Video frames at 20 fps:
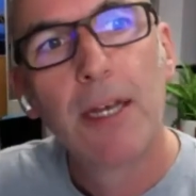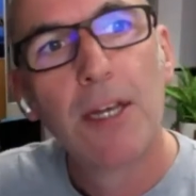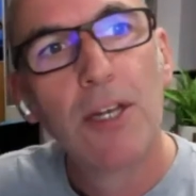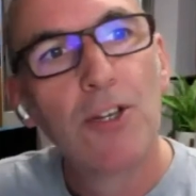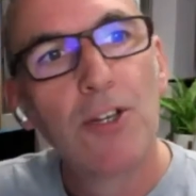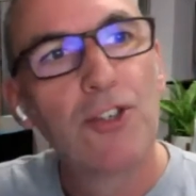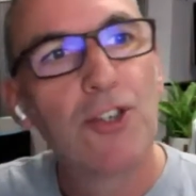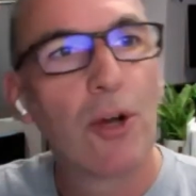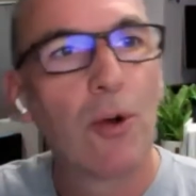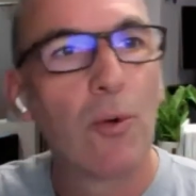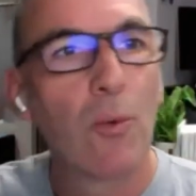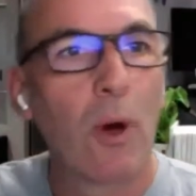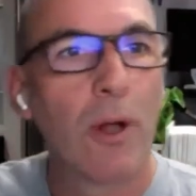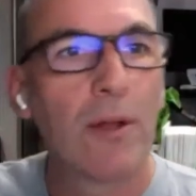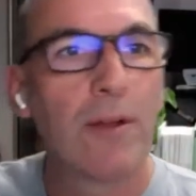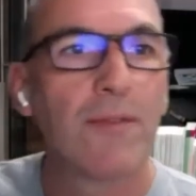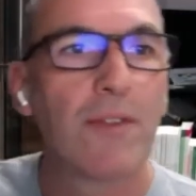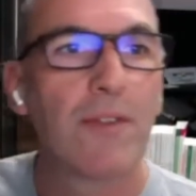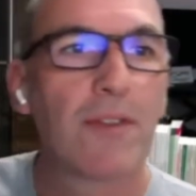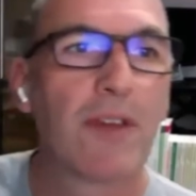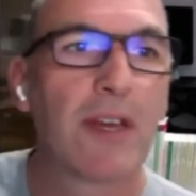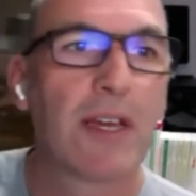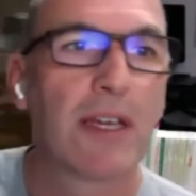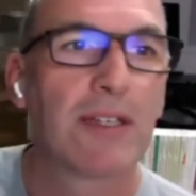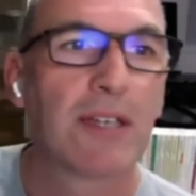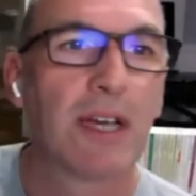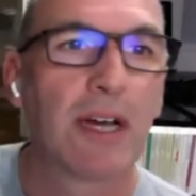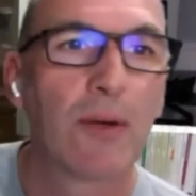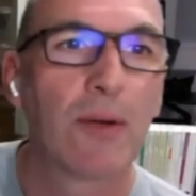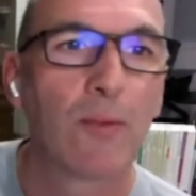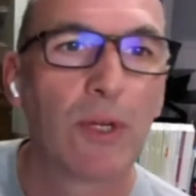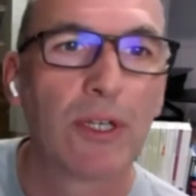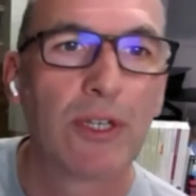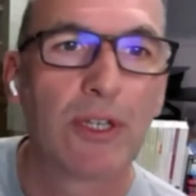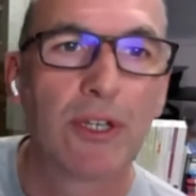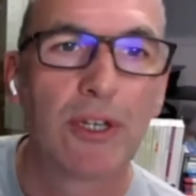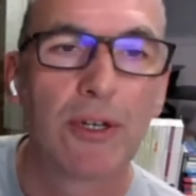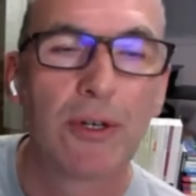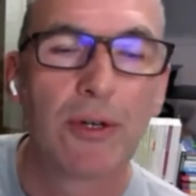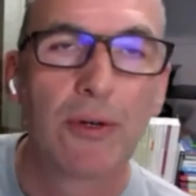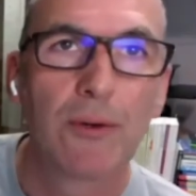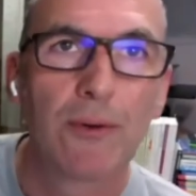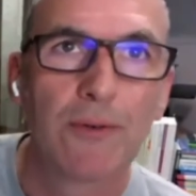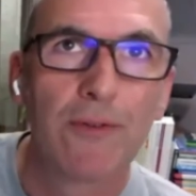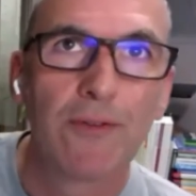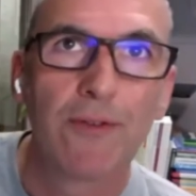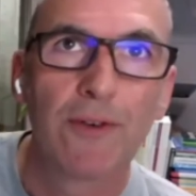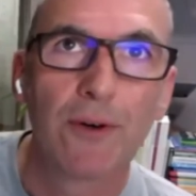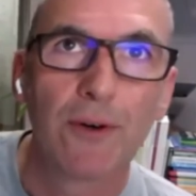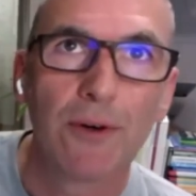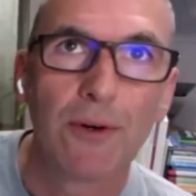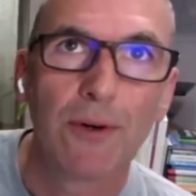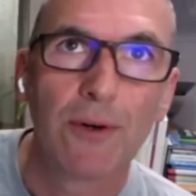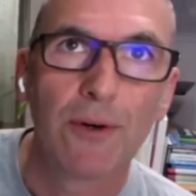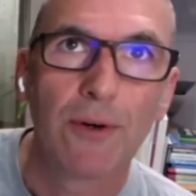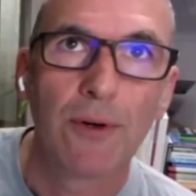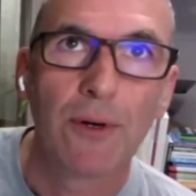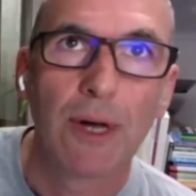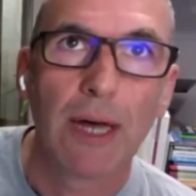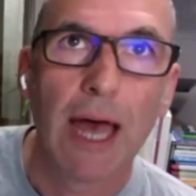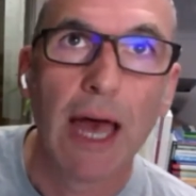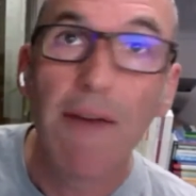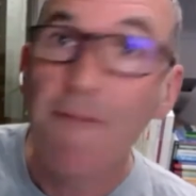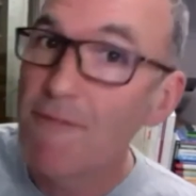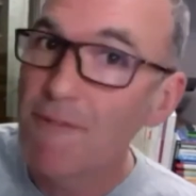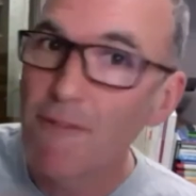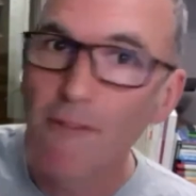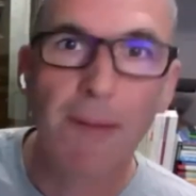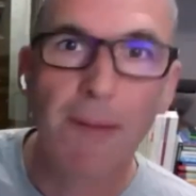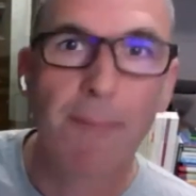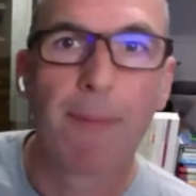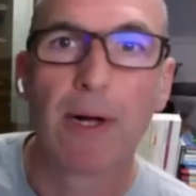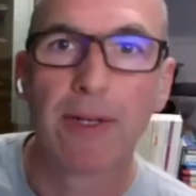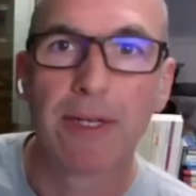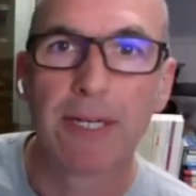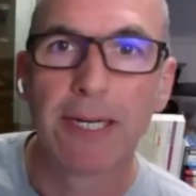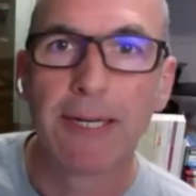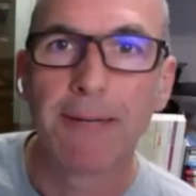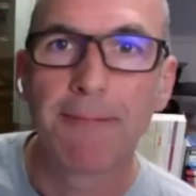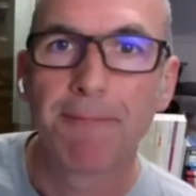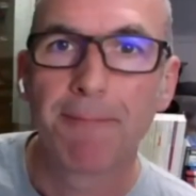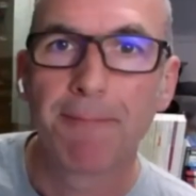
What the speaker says: So one of the things I would do for everybody,